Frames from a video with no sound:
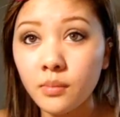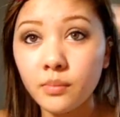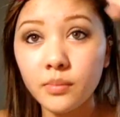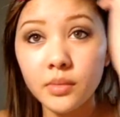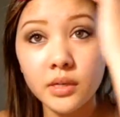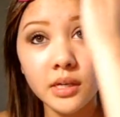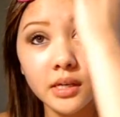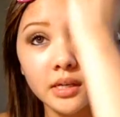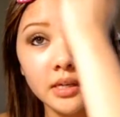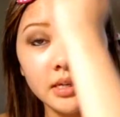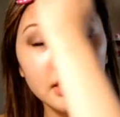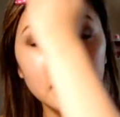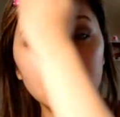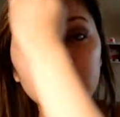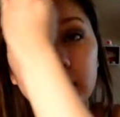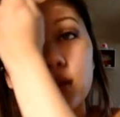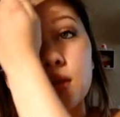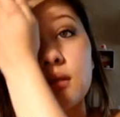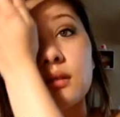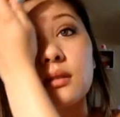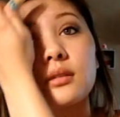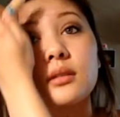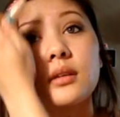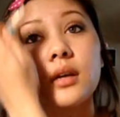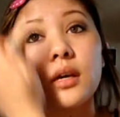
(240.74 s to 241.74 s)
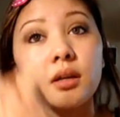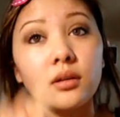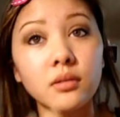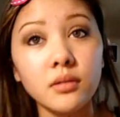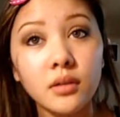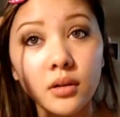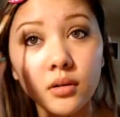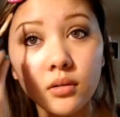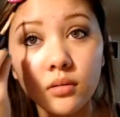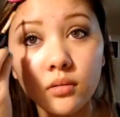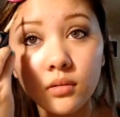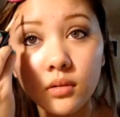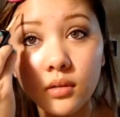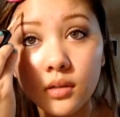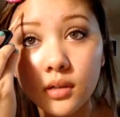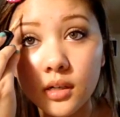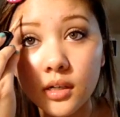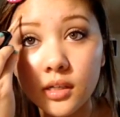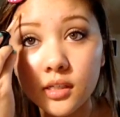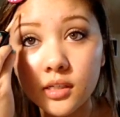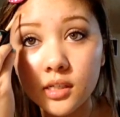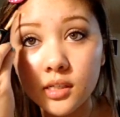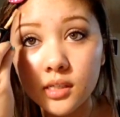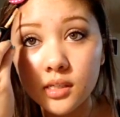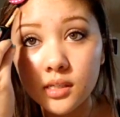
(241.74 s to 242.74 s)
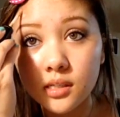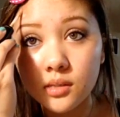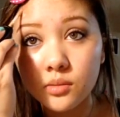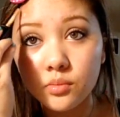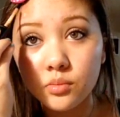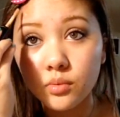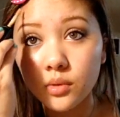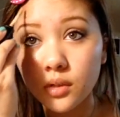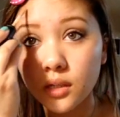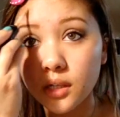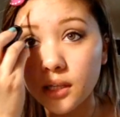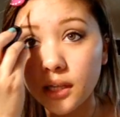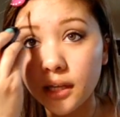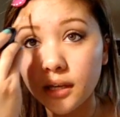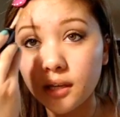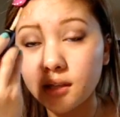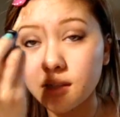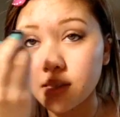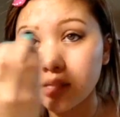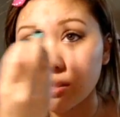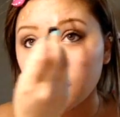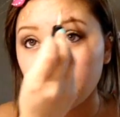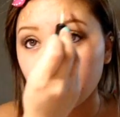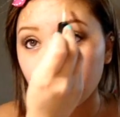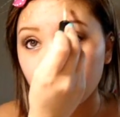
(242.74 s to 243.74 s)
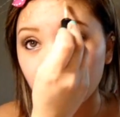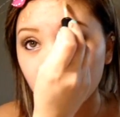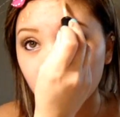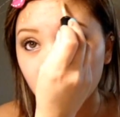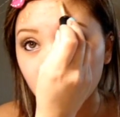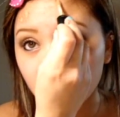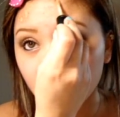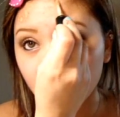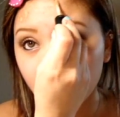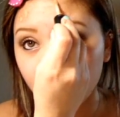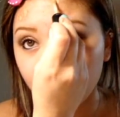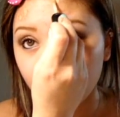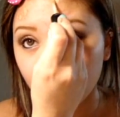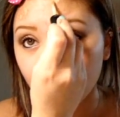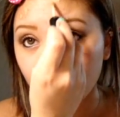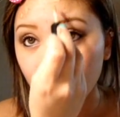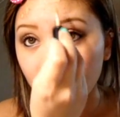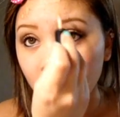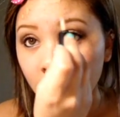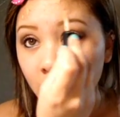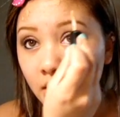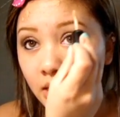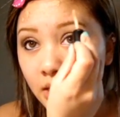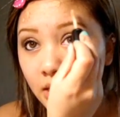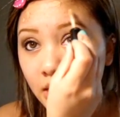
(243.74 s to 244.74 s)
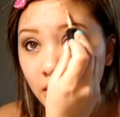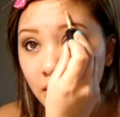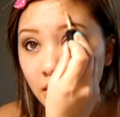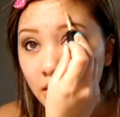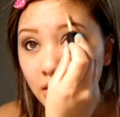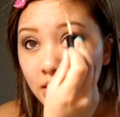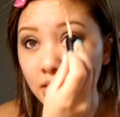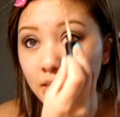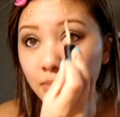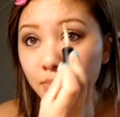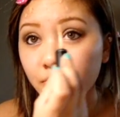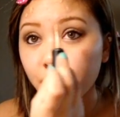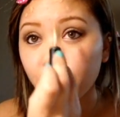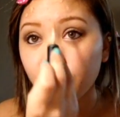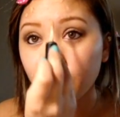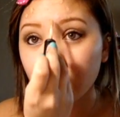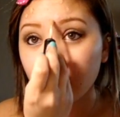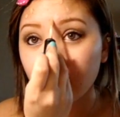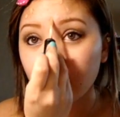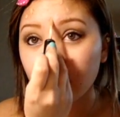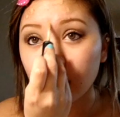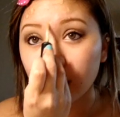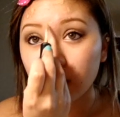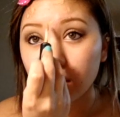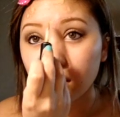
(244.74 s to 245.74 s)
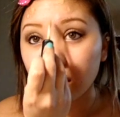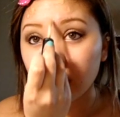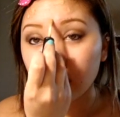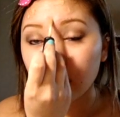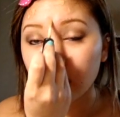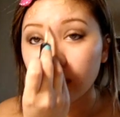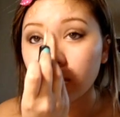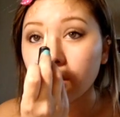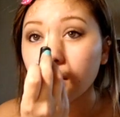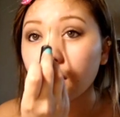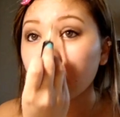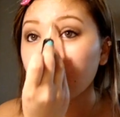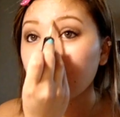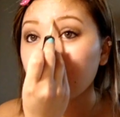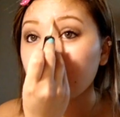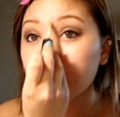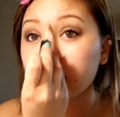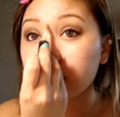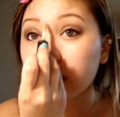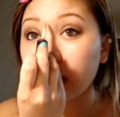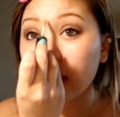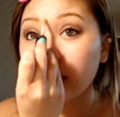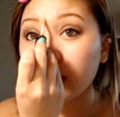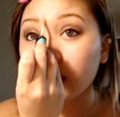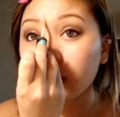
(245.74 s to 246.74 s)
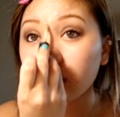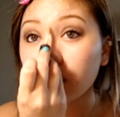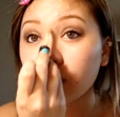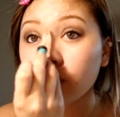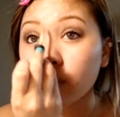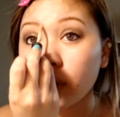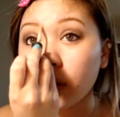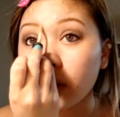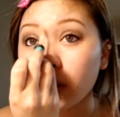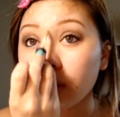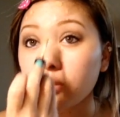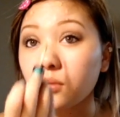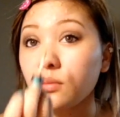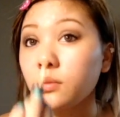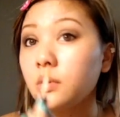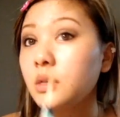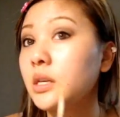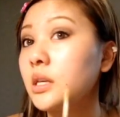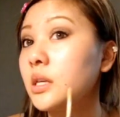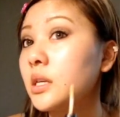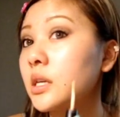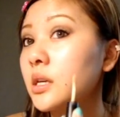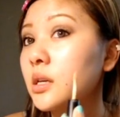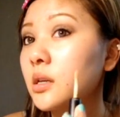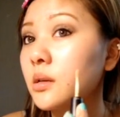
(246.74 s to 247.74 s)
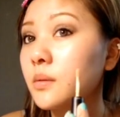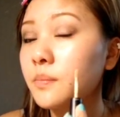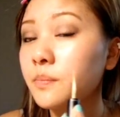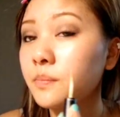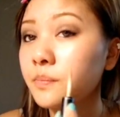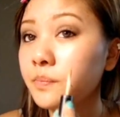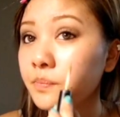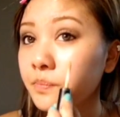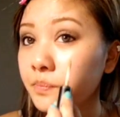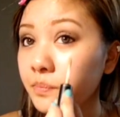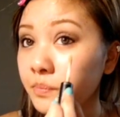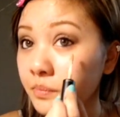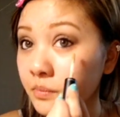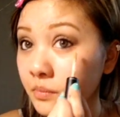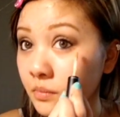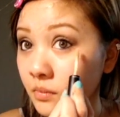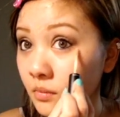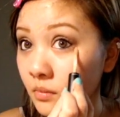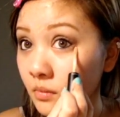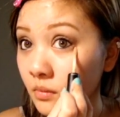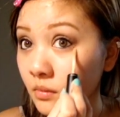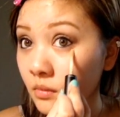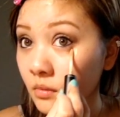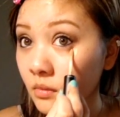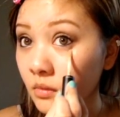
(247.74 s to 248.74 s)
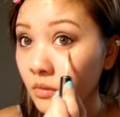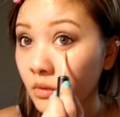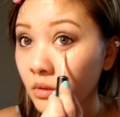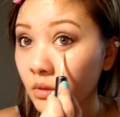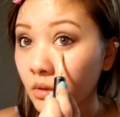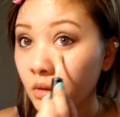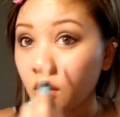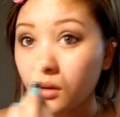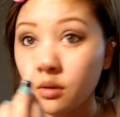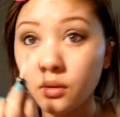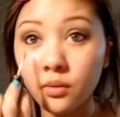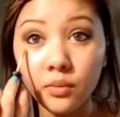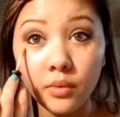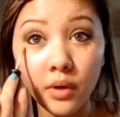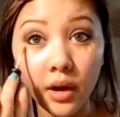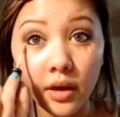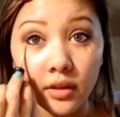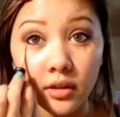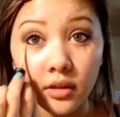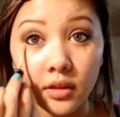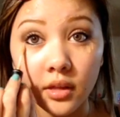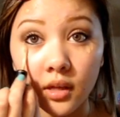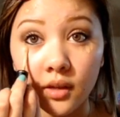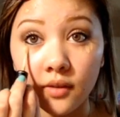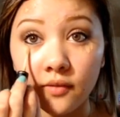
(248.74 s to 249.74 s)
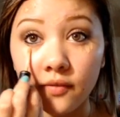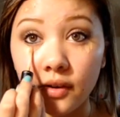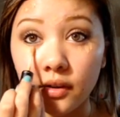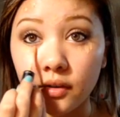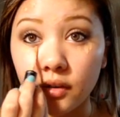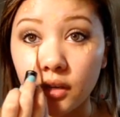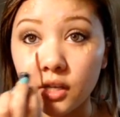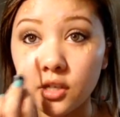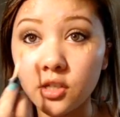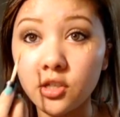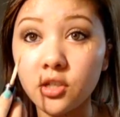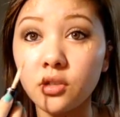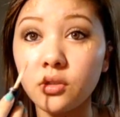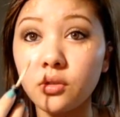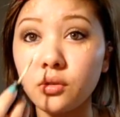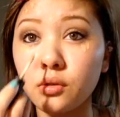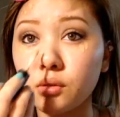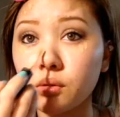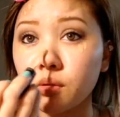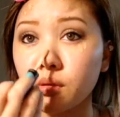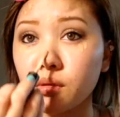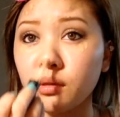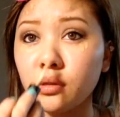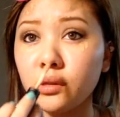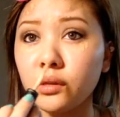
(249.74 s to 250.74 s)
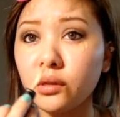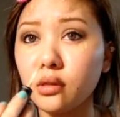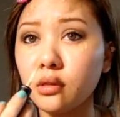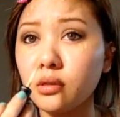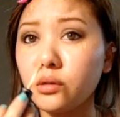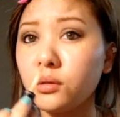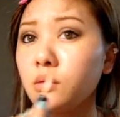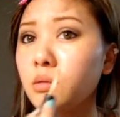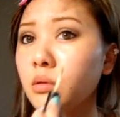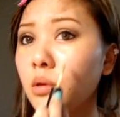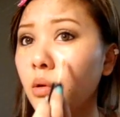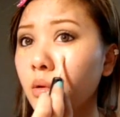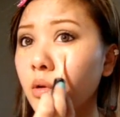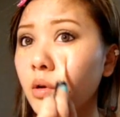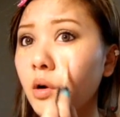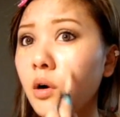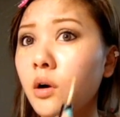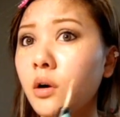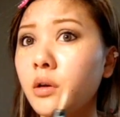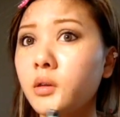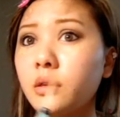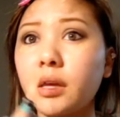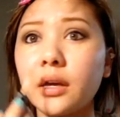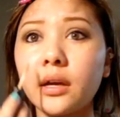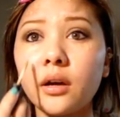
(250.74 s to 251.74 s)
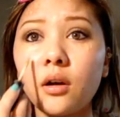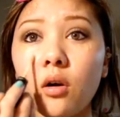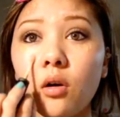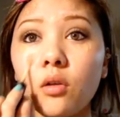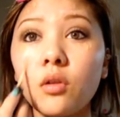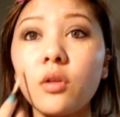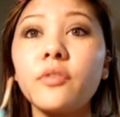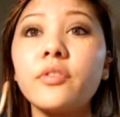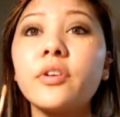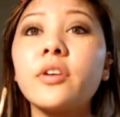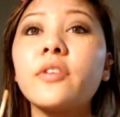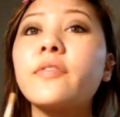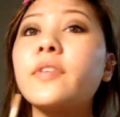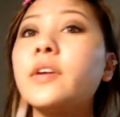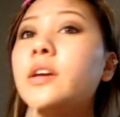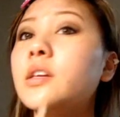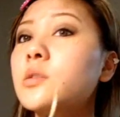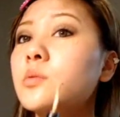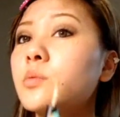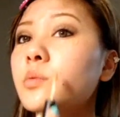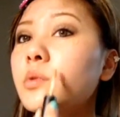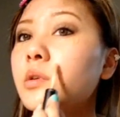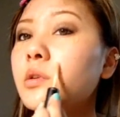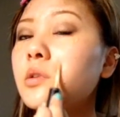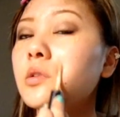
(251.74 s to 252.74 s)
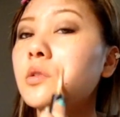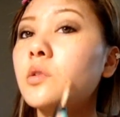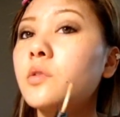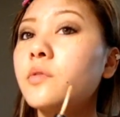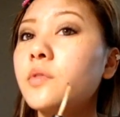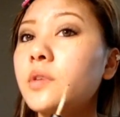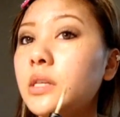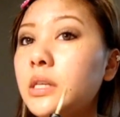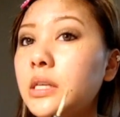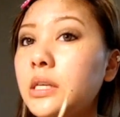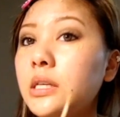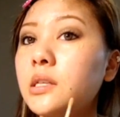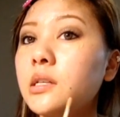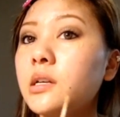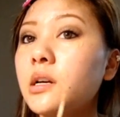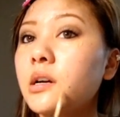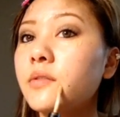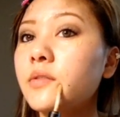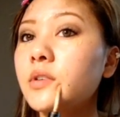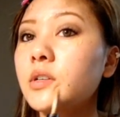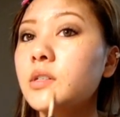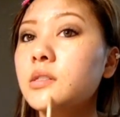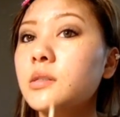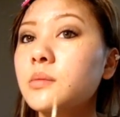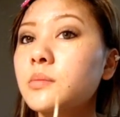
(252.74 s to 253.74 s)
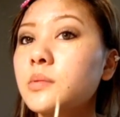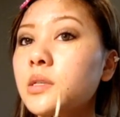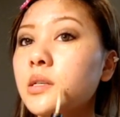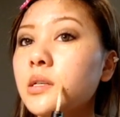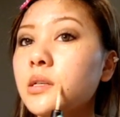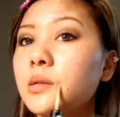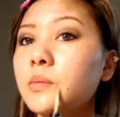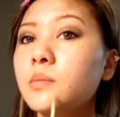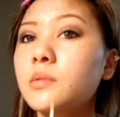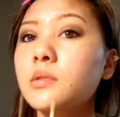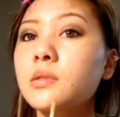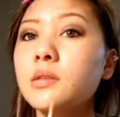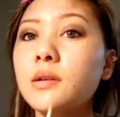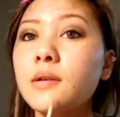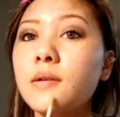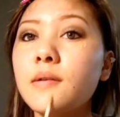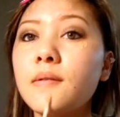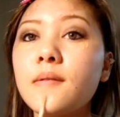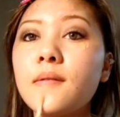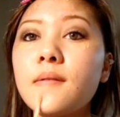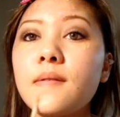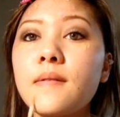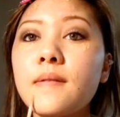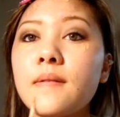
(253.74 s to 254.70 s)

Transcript: because, I don't know, I just really like concealer because you could like put it exactly where you need it, rather than foundation you load it on like all over your face where you don't even need coverage sometimes. So